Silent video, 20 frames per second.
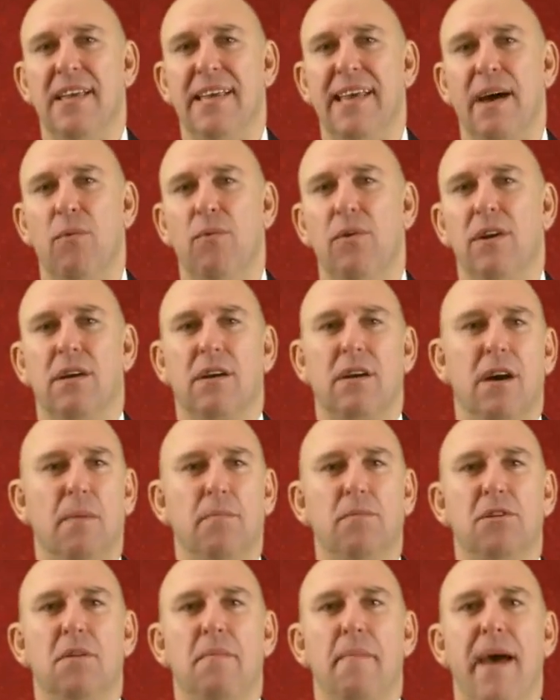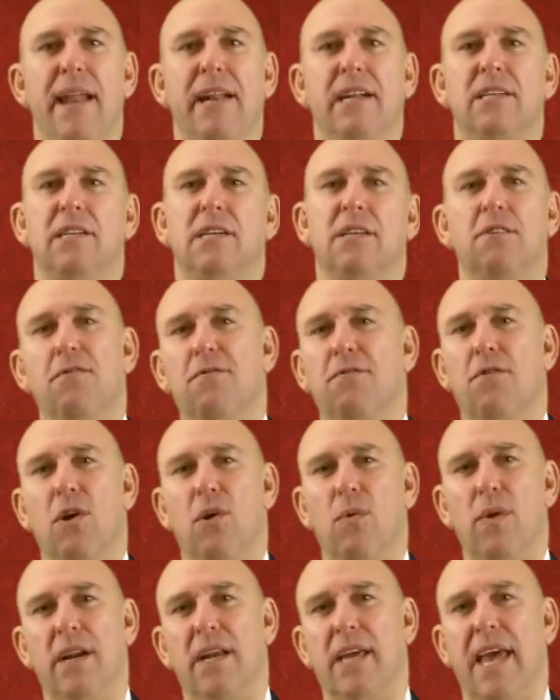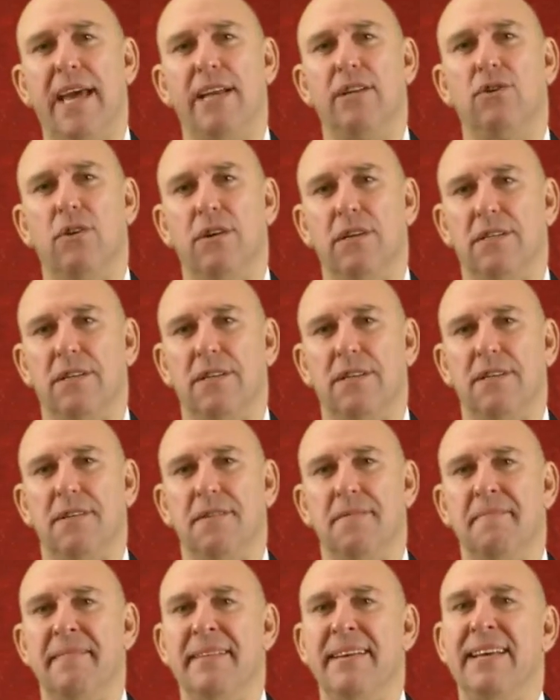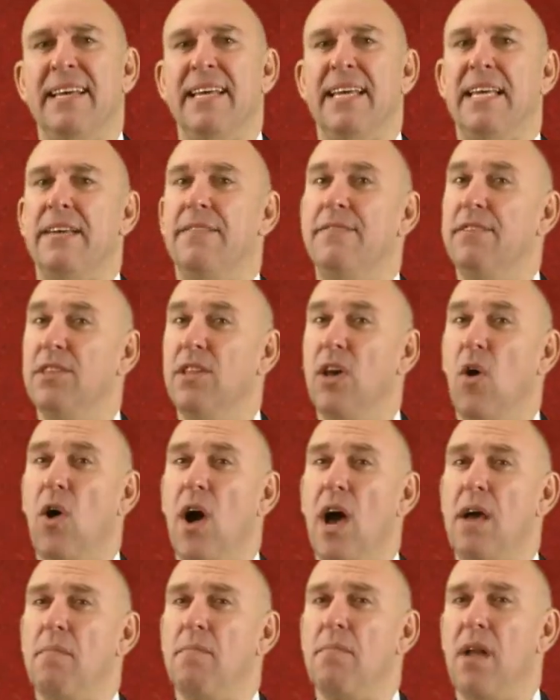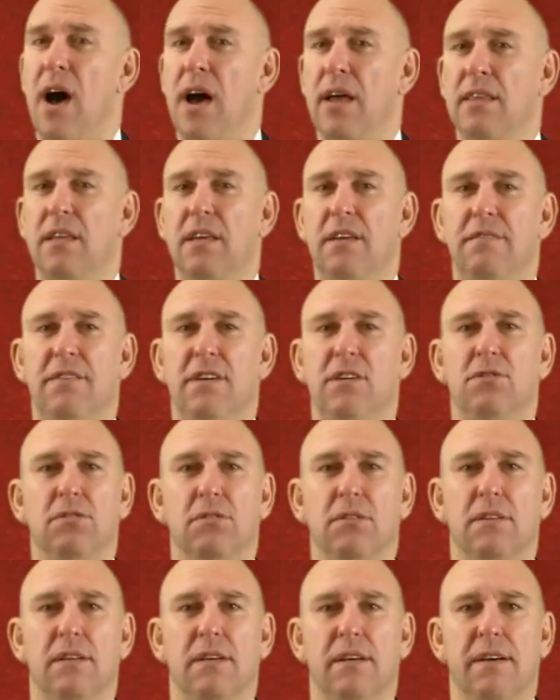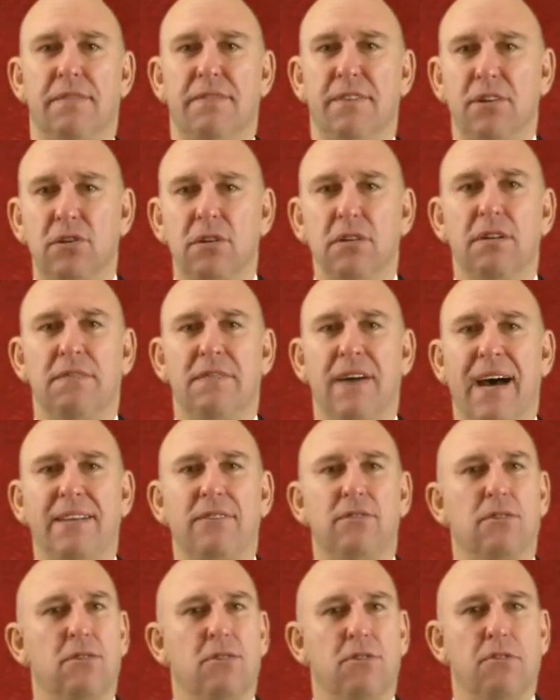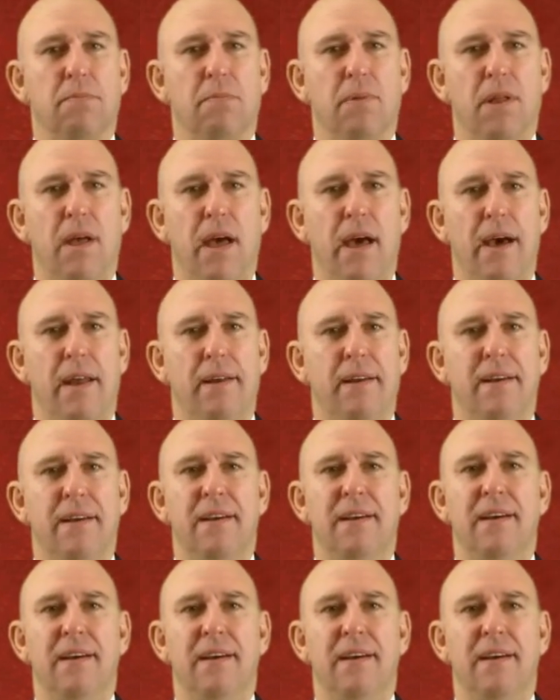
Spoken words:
Yet when it comes to managing their 401k choices, even though I am not the official advisor to their plan,